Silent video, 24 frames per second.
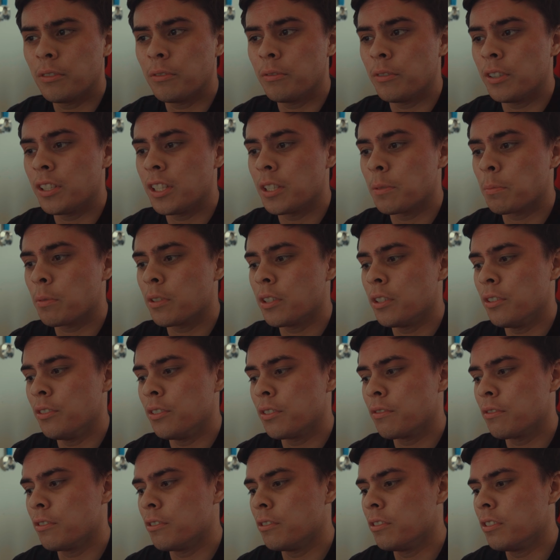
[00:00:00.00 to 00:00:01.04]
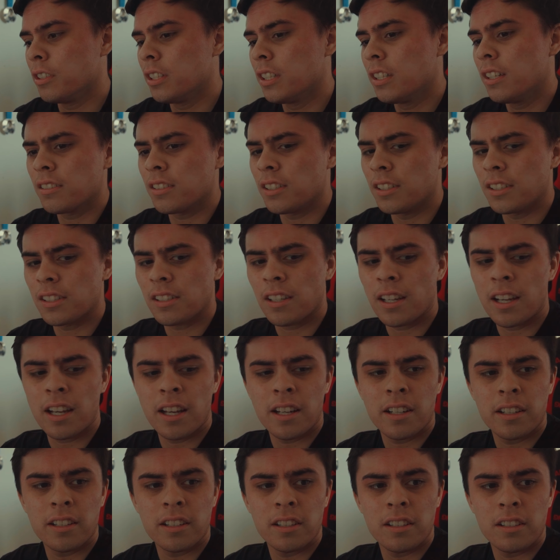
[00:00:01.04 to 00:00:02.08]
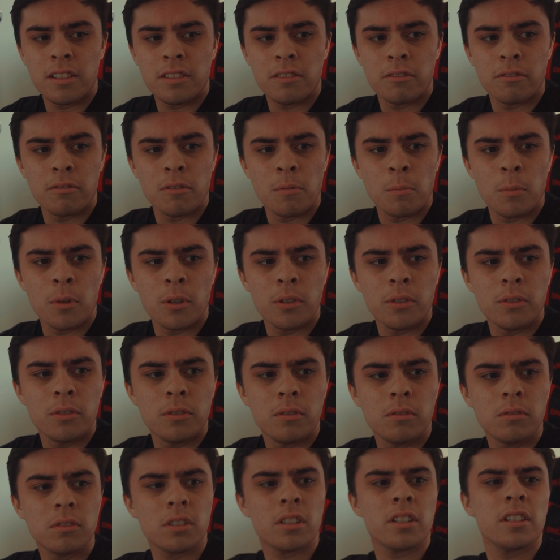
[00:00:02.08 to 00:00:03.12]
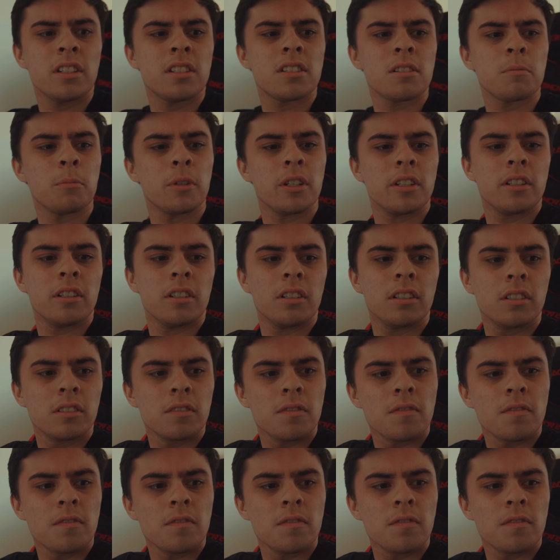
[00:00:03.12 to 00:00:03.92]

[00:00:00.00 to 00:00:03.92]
which is pretty useful since I had a remote, I think somewhere here.